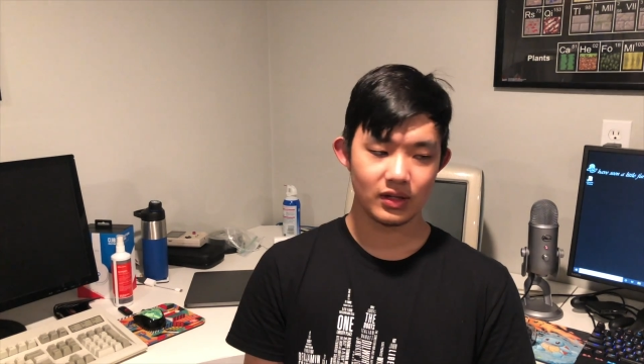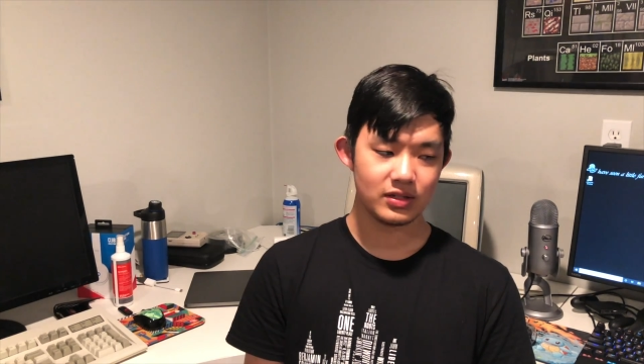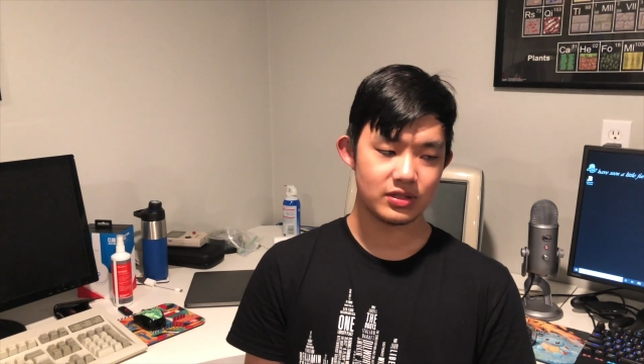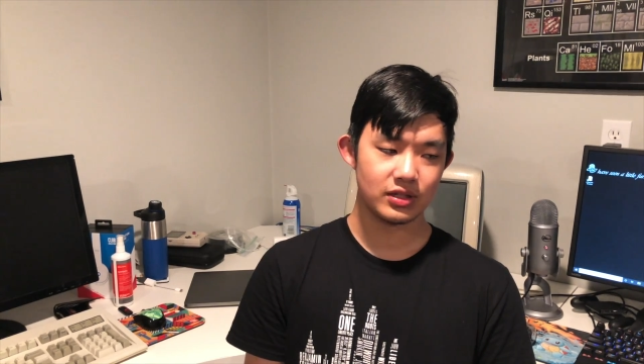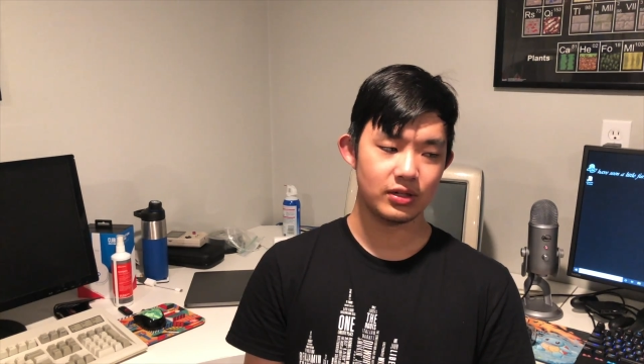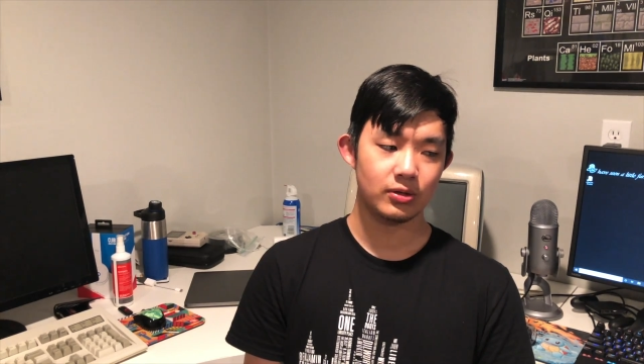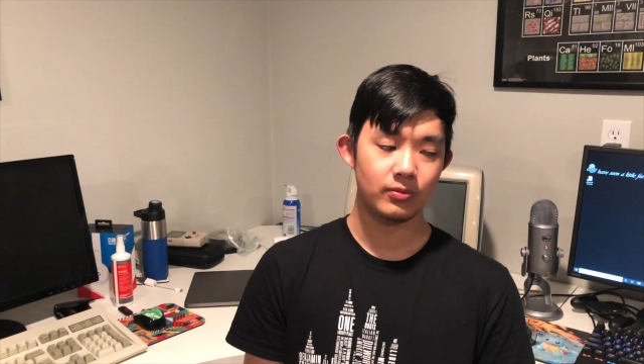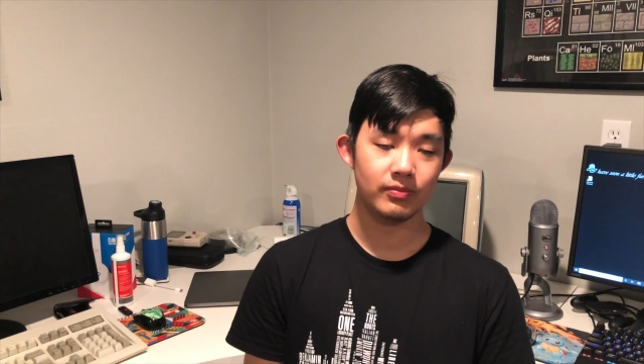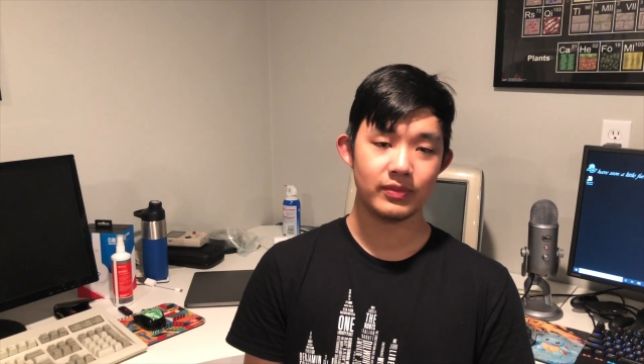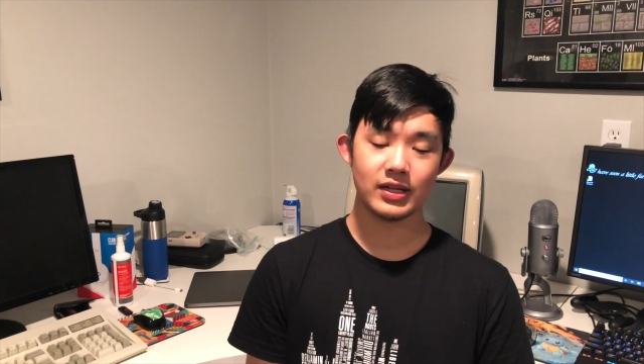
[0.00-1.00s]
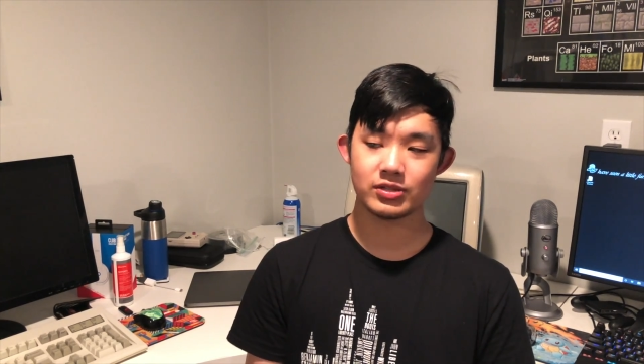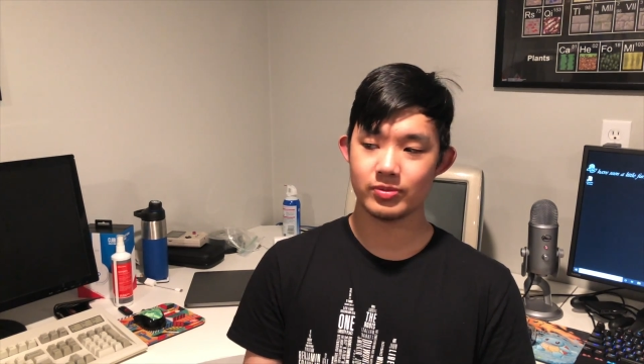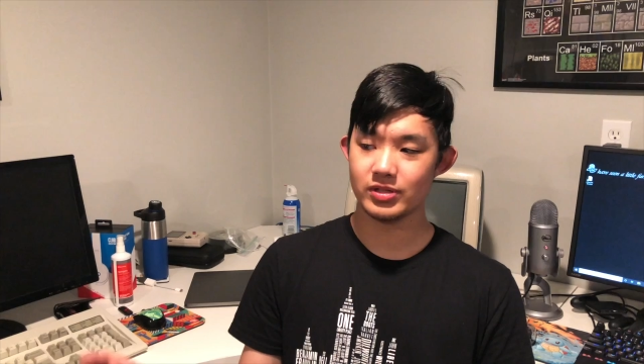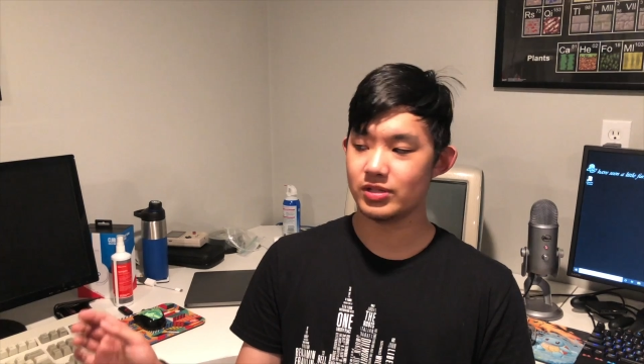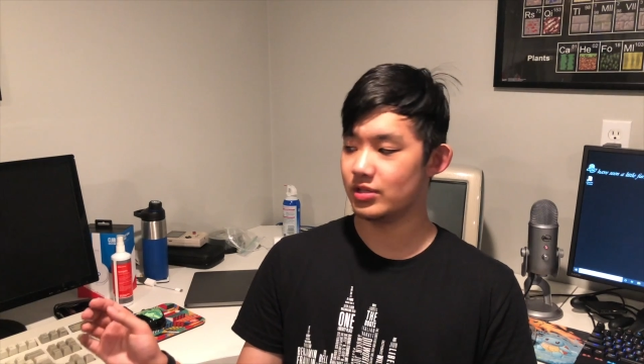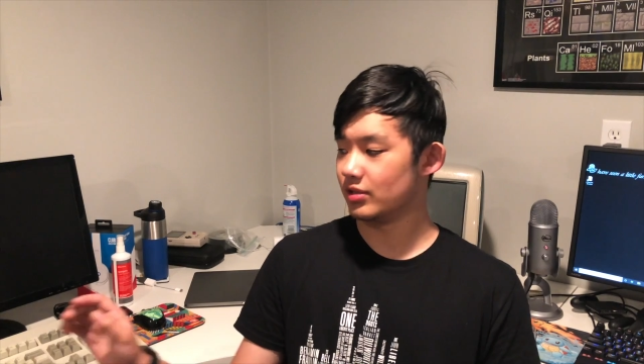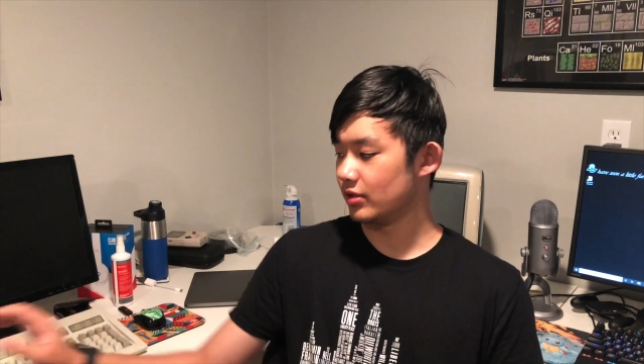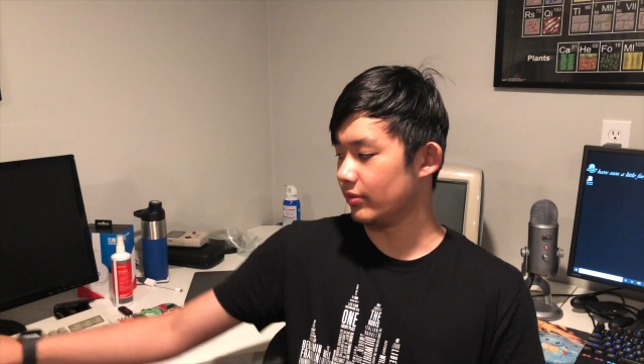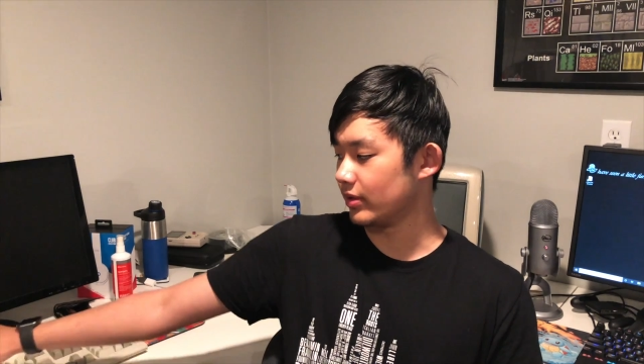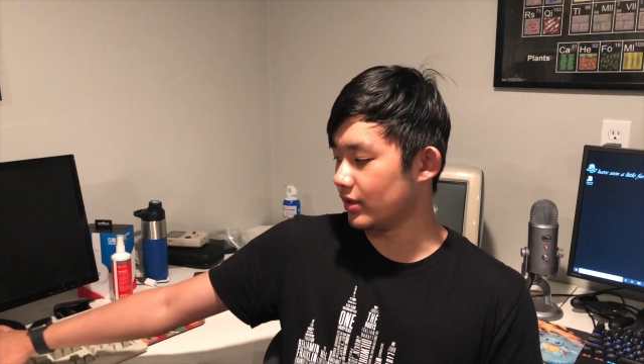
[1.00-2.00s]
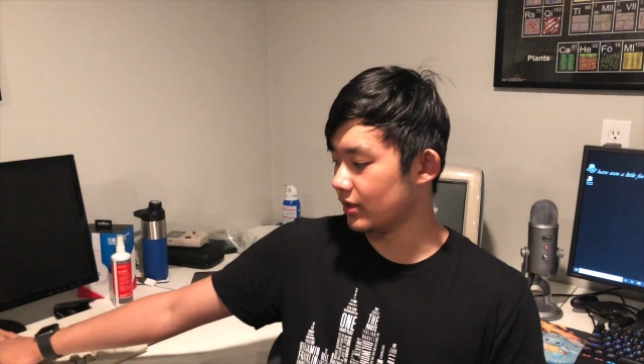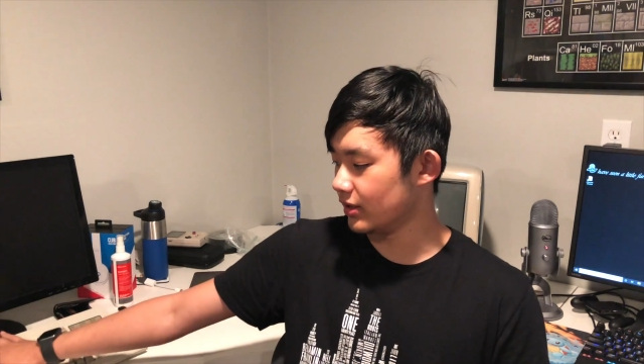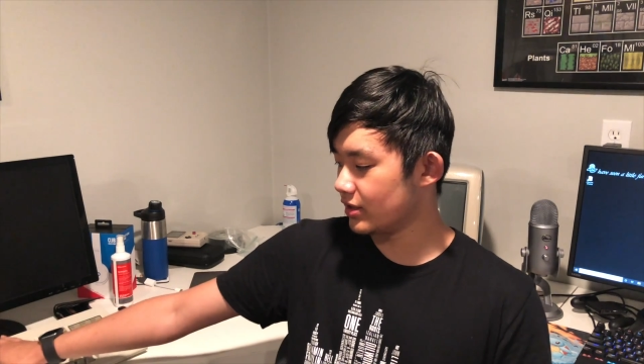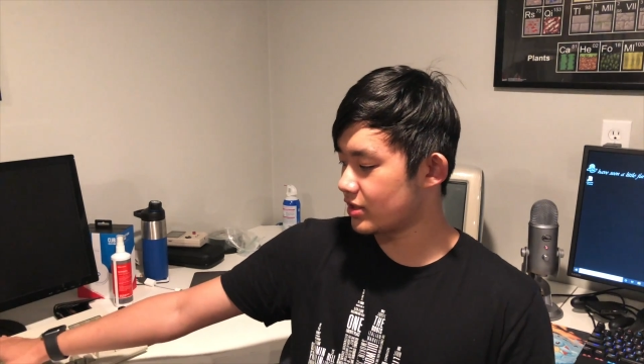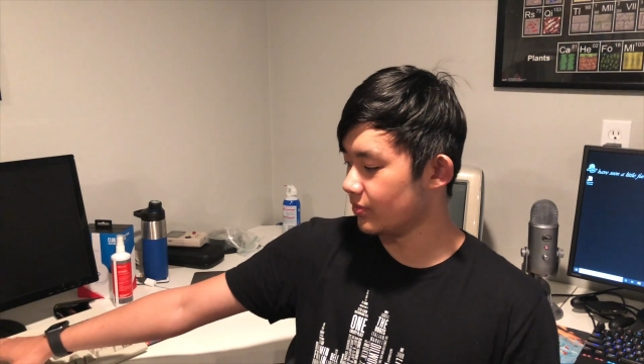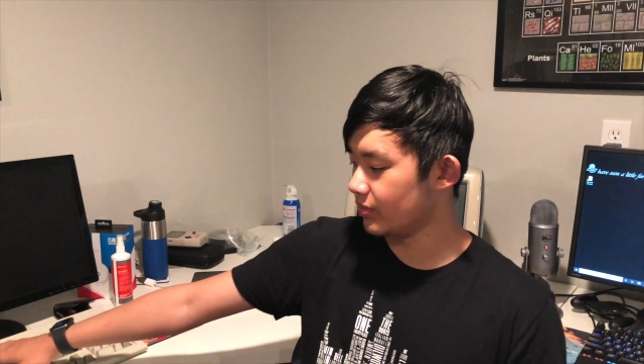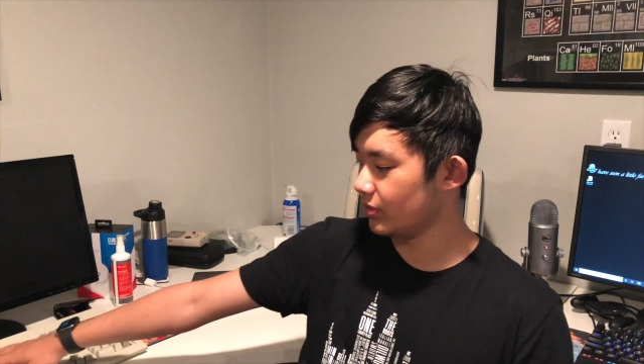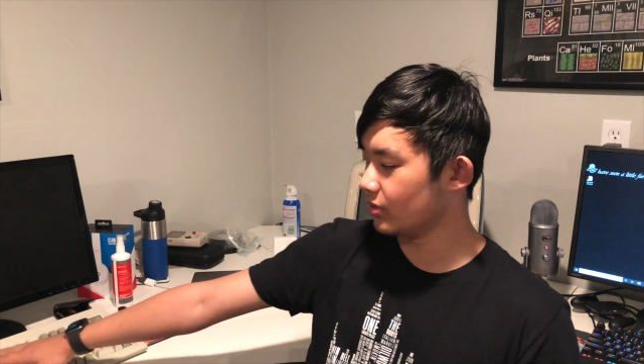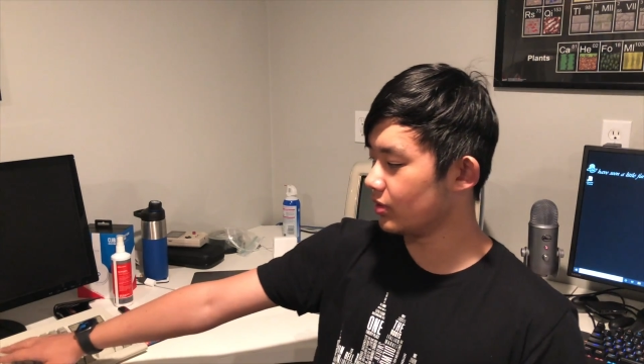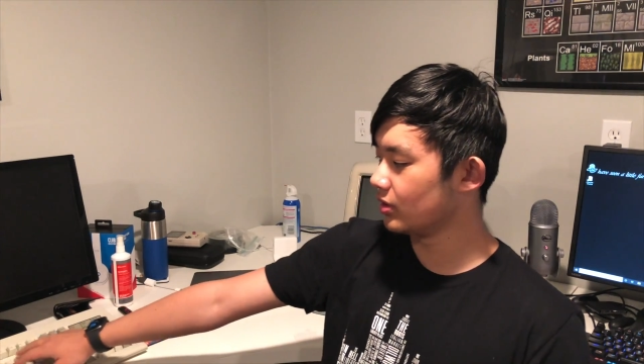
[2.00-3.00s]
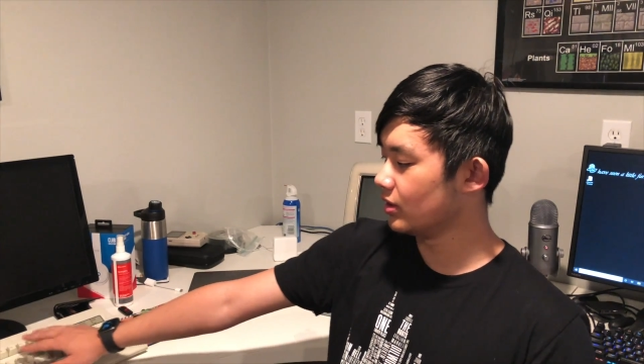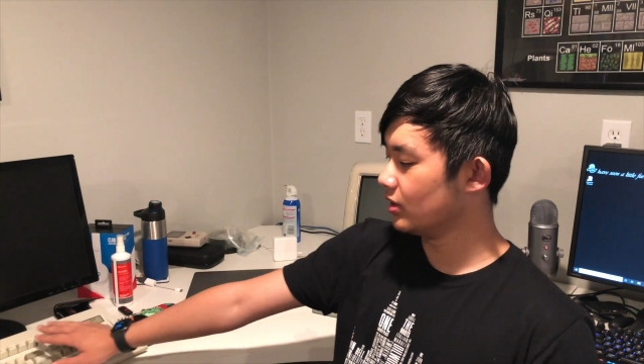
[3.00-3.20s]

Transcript: So that's what's going on this computer.